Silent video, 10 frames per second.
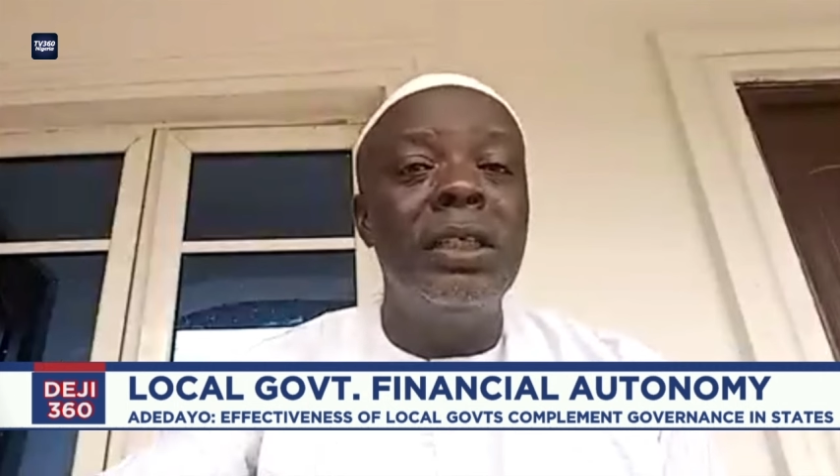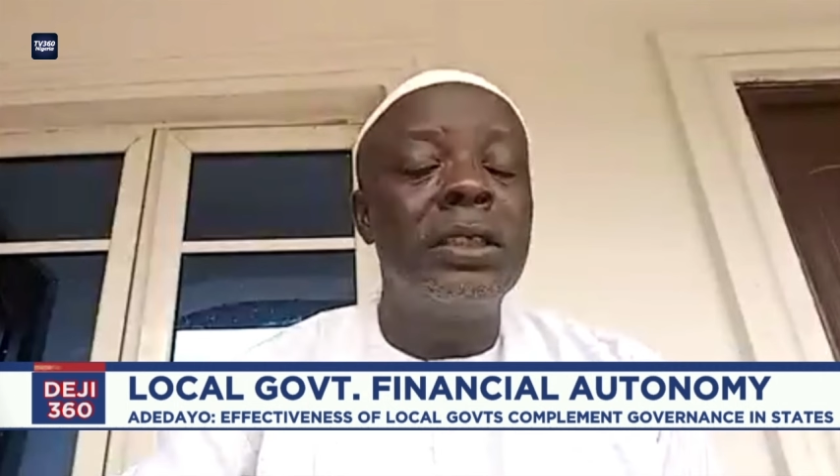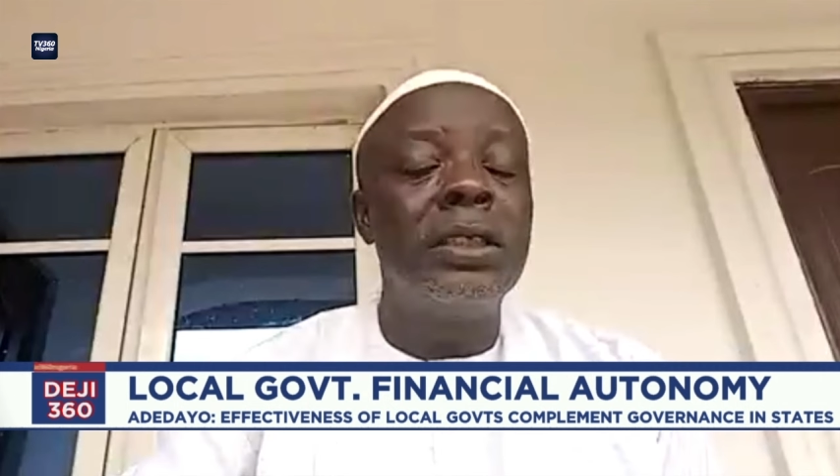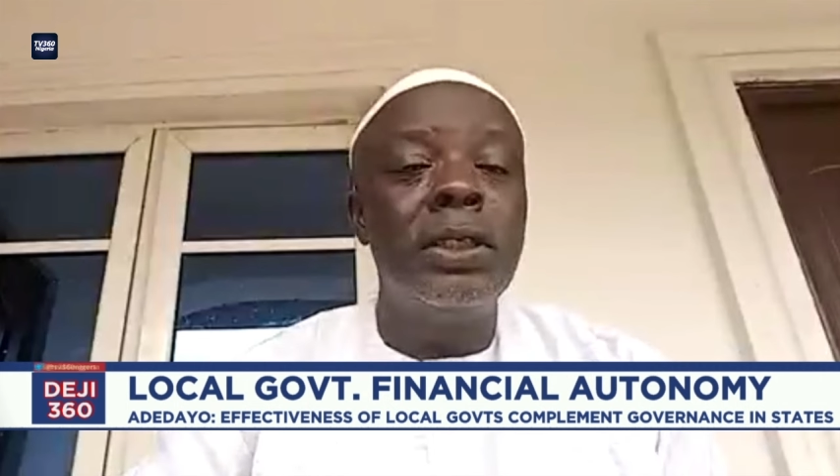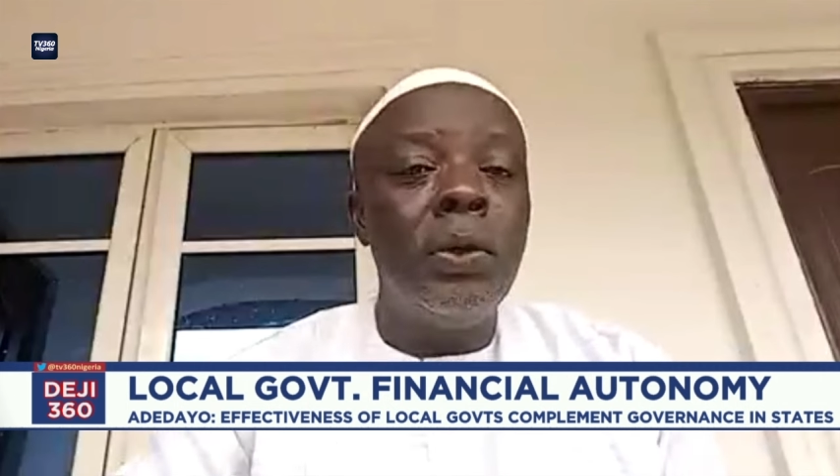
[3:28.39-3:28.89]

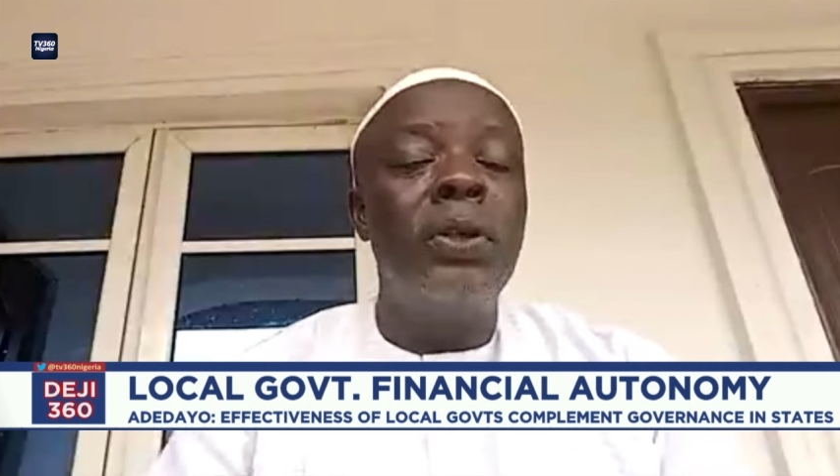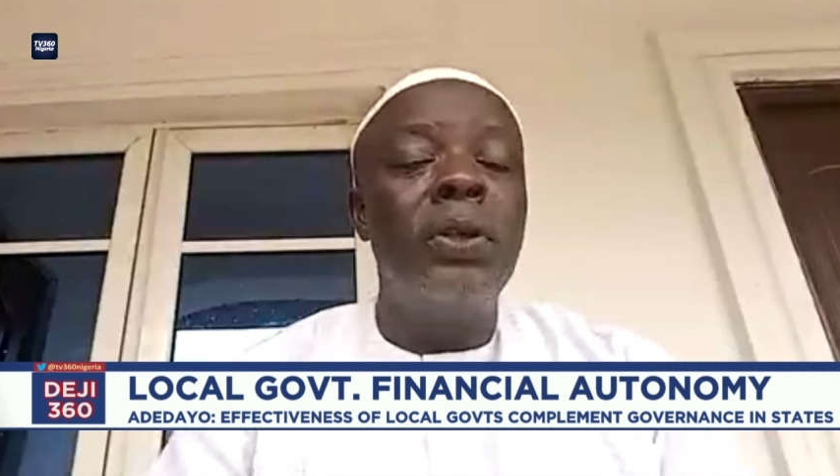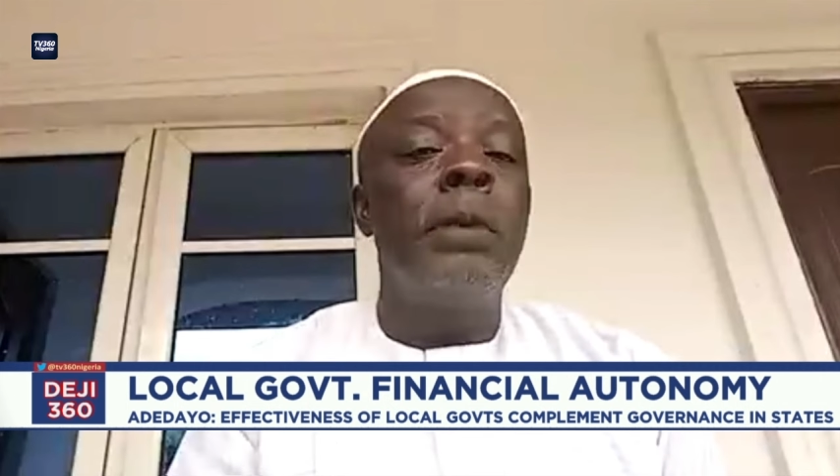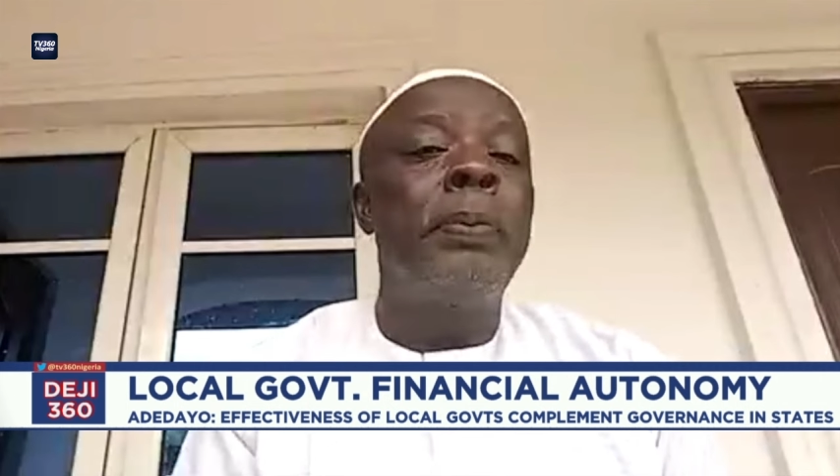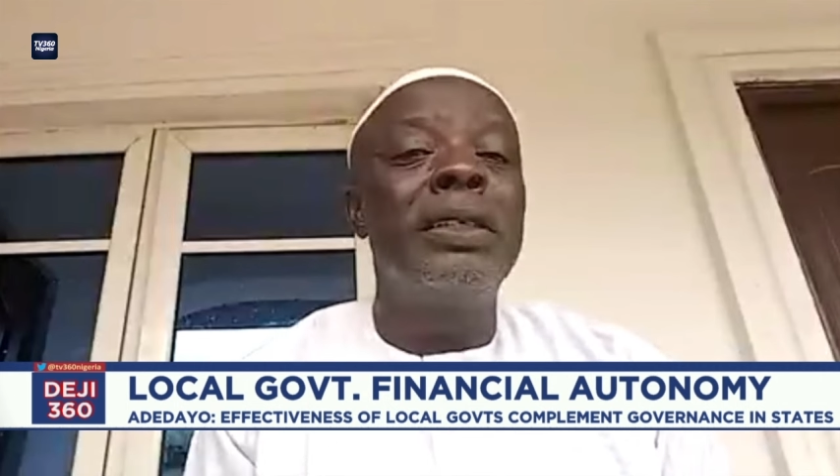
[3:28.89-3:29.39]
it
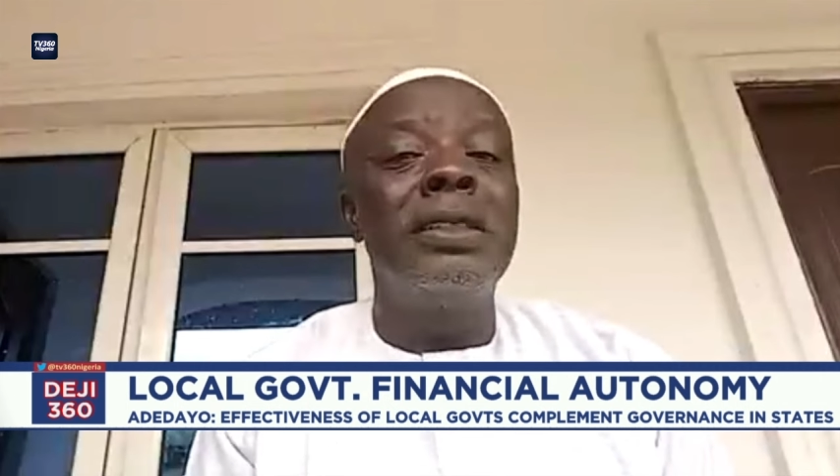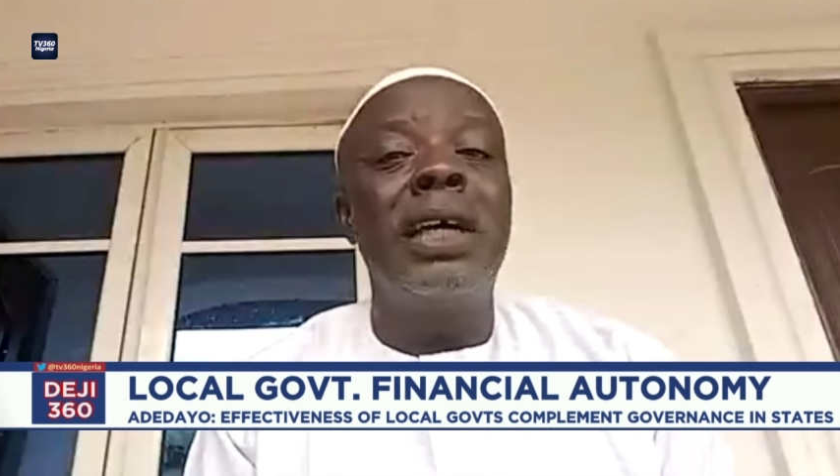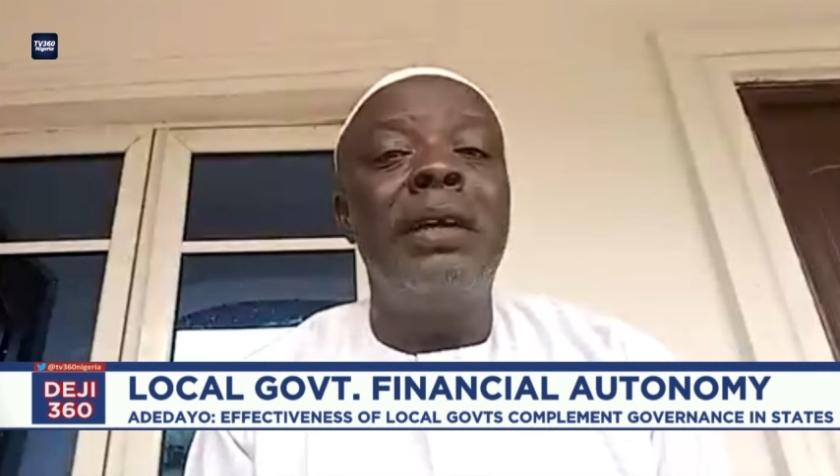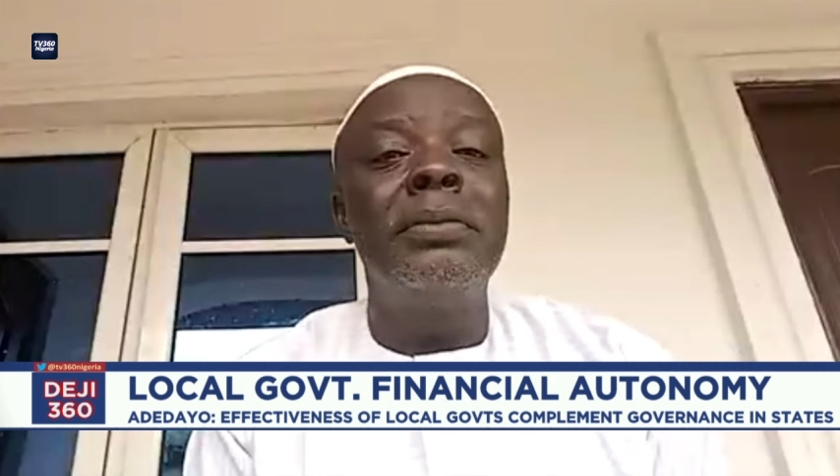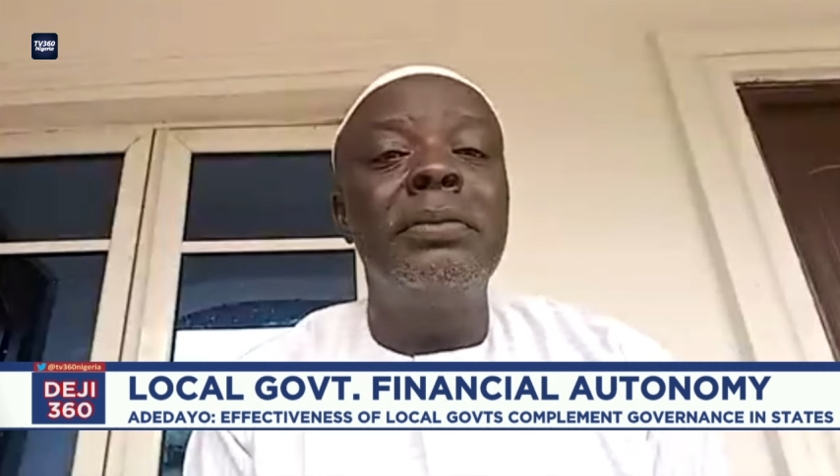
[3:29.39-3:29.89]
one step at a
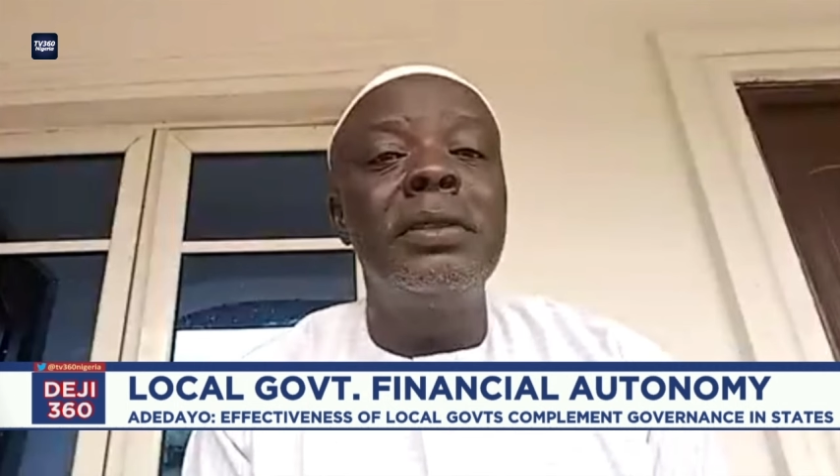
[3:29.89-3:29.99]
time.